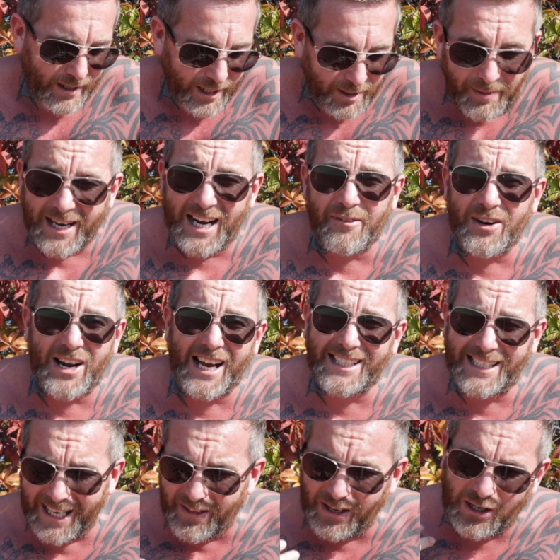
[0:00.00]
You might have an
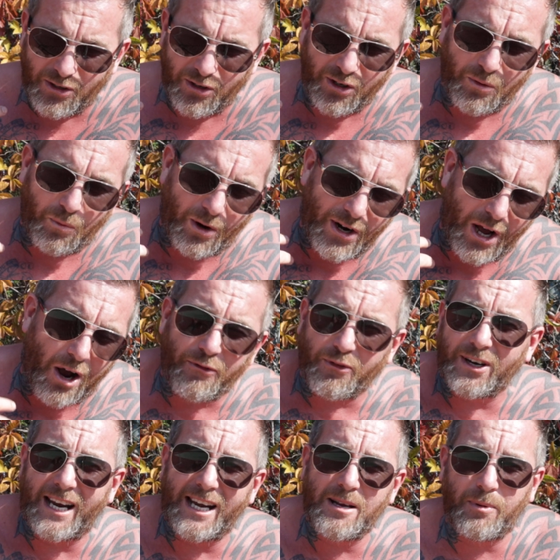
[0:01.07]
idea that you don't want to offer
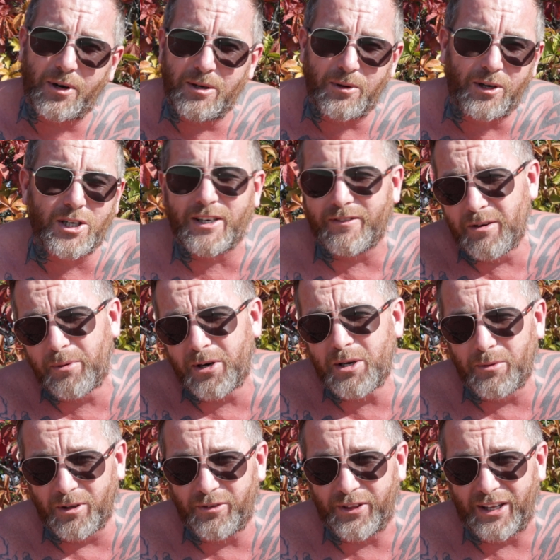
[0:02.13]
it to anybody because everybody
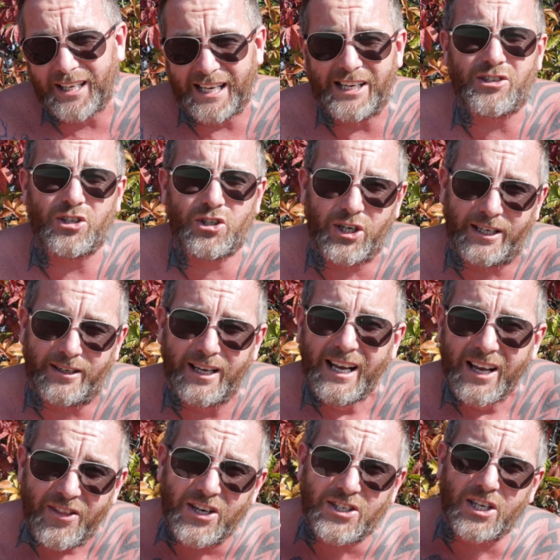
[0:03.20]
will think it's shit.
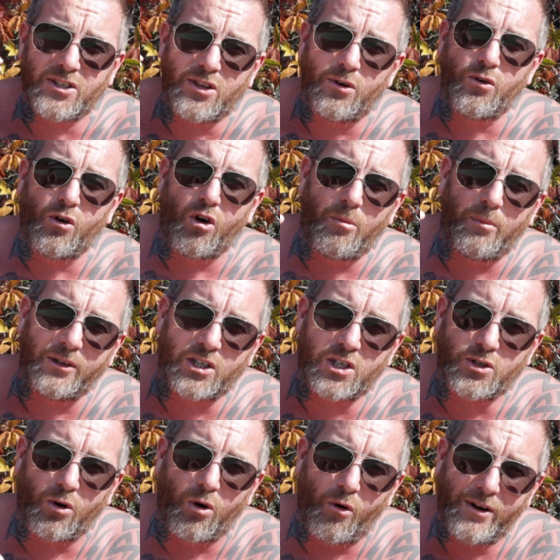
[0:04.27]
This is the normal
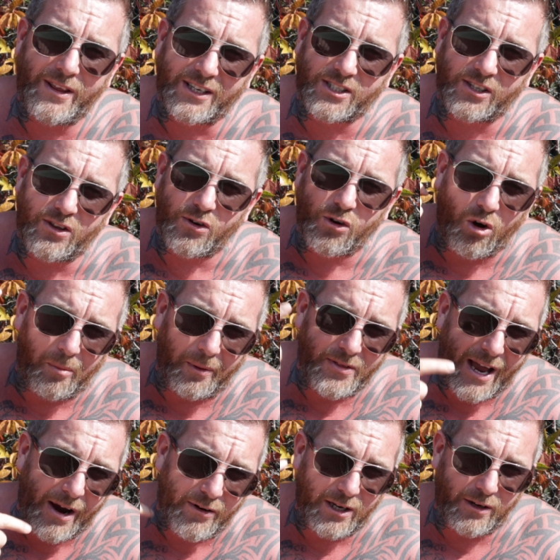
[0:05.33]
story, this is the normal
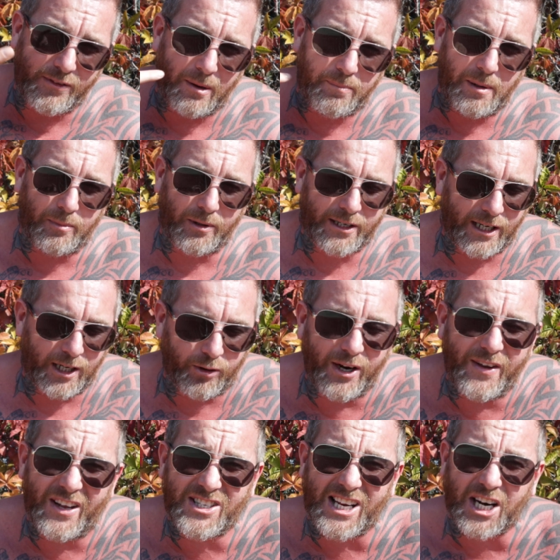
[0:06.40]
narrative that people can
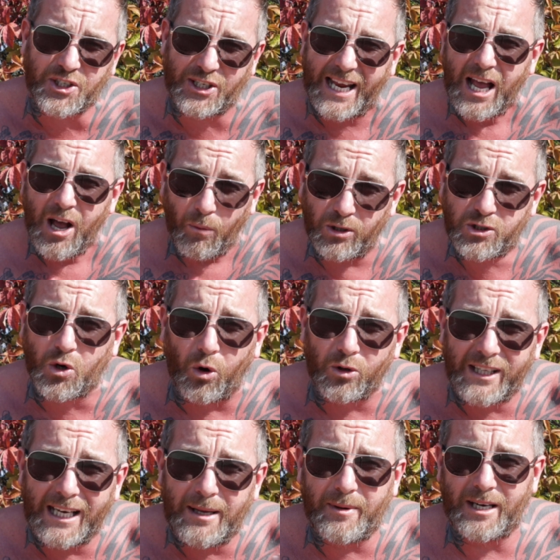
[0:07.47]
create. That's actually what's
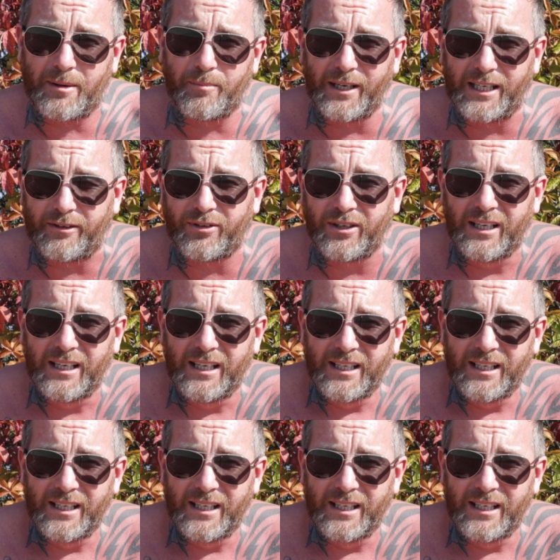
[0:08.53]
called a limiting belief.